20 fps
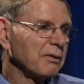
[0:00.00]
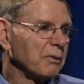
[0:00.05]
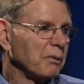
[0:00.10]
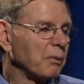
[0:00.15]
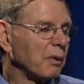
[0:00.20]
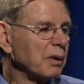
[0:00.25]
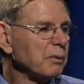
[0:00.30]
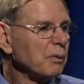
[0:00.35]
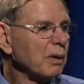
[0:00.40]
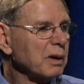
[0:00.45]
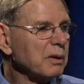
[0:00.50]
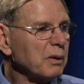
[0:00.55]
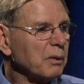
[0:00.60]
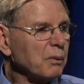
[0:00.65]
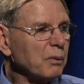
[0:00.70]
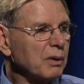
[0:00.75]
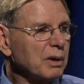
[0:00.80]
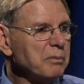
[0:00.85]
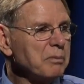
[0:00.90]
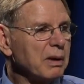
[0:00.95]
One way that
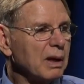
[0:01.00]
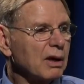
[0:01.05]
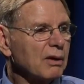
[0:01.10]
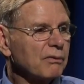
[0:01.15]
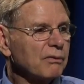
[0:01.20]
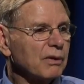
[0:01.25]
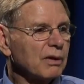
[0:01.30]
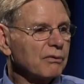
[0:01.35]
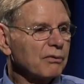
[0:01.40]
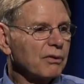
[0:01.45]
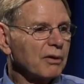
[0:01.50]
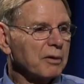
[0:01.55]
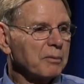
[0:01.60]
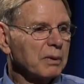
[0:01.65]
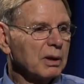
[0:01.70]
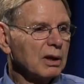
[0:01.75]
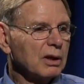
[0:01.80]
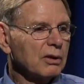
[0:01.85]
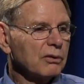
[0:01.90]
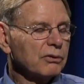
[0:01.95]
we benefit from
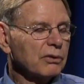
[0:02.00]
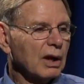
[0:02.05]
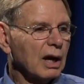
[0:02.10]
it is